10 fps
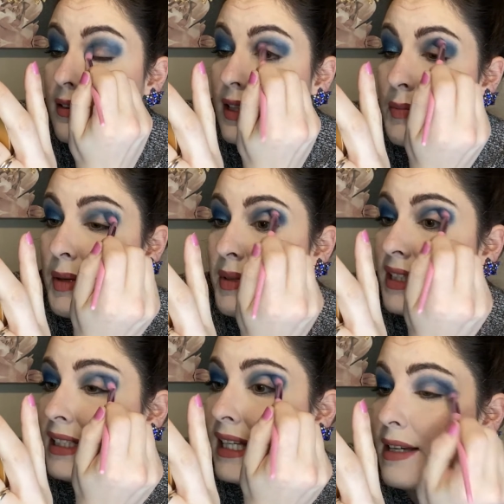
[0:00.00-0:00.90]
Maybe
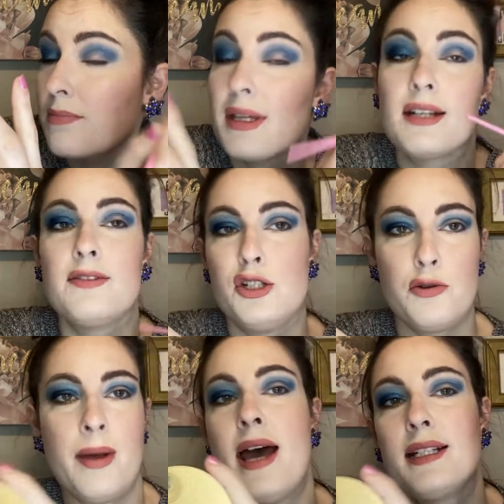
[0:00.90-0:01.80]
like a bit of a
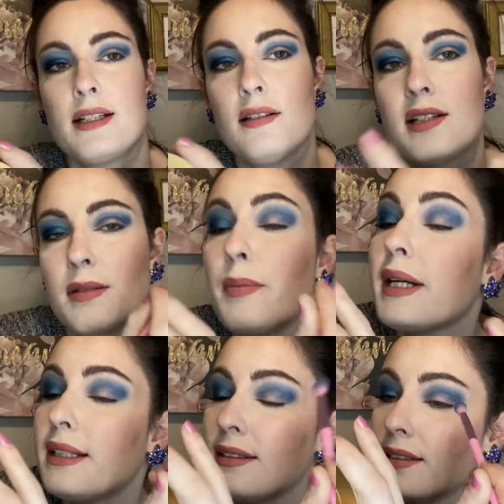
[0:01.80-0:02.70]
dramatic look,
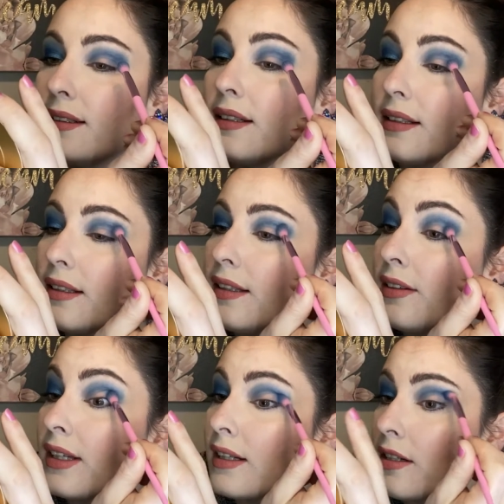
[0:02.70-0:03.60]
but you
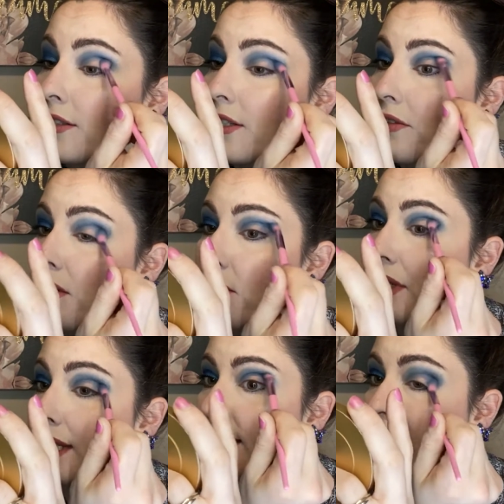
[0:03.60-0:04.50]
can also tone
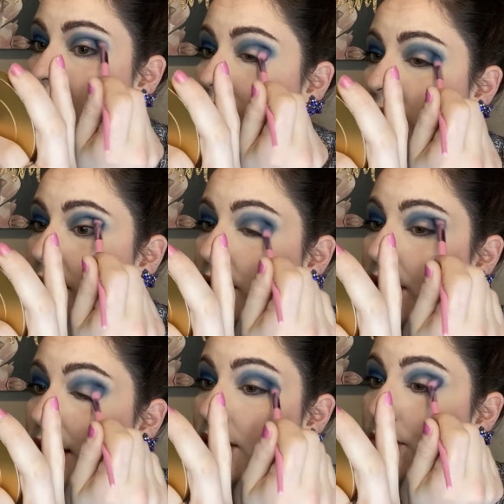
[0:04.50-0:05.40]
it down
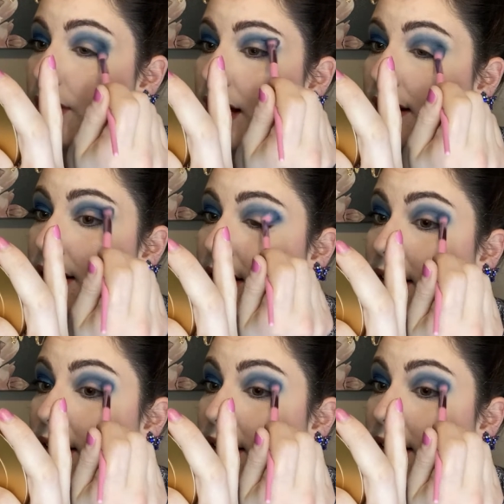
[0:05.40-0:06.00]
as well,